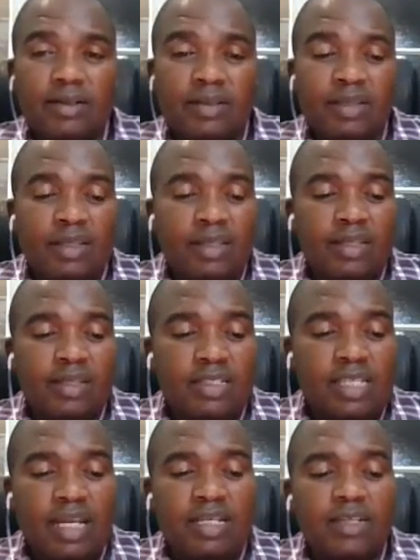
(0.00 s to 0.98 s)
the
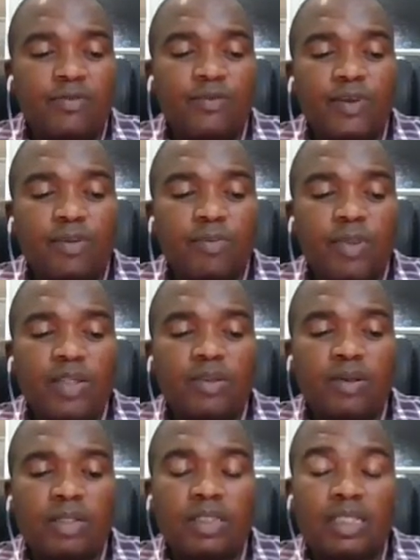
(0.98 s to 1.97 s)
scientific
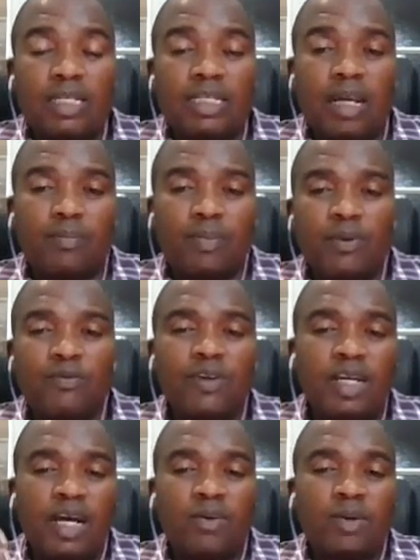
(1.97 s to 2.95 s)
method that I
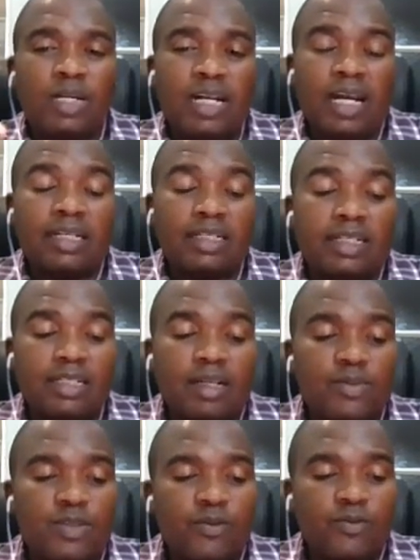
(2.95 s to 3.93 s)
briefly outlined in
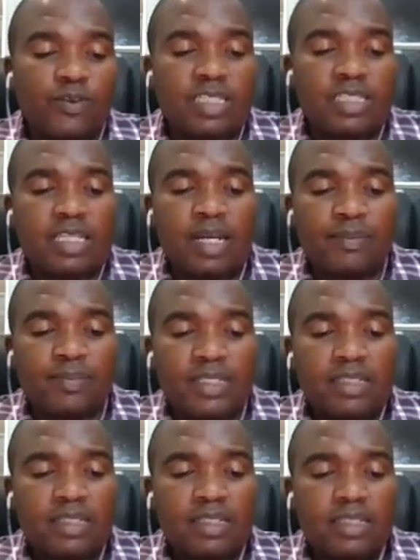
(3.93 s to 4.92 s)
terms of its steps,